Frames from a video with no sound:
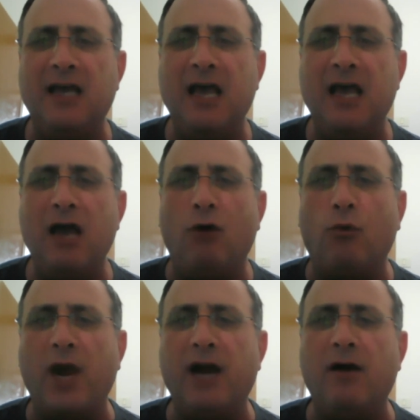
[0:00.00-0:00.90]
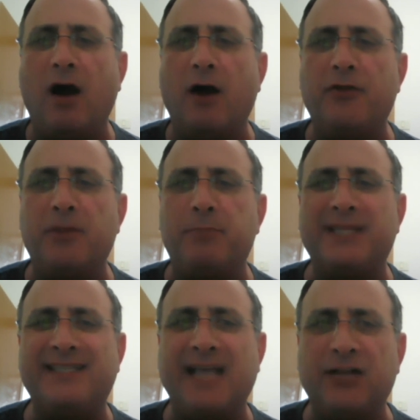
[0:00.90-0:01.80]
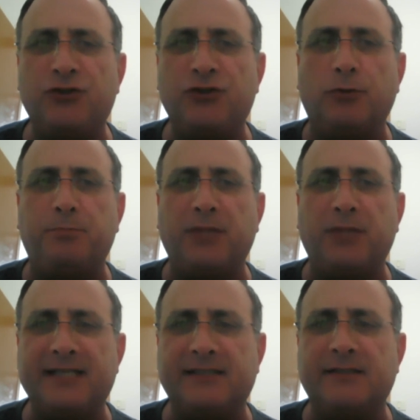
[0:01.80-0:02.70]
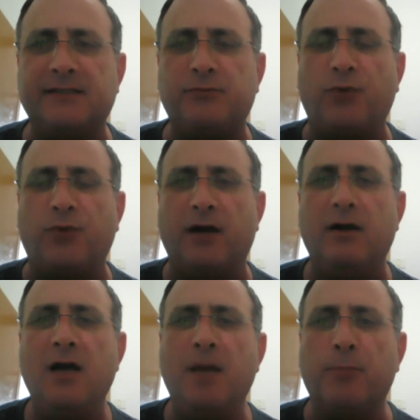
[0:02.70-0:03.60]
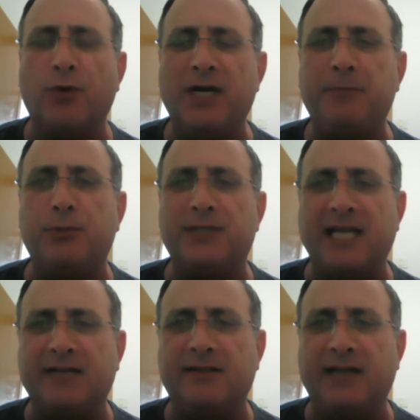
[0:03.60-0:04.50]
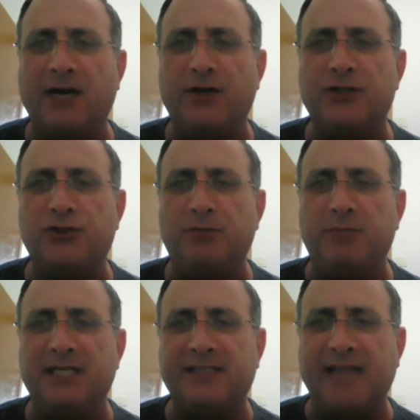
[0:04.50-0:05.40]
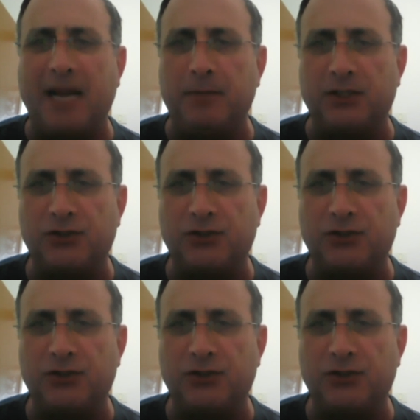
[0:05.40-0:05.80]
where are the potential places where marine protected areas should be established.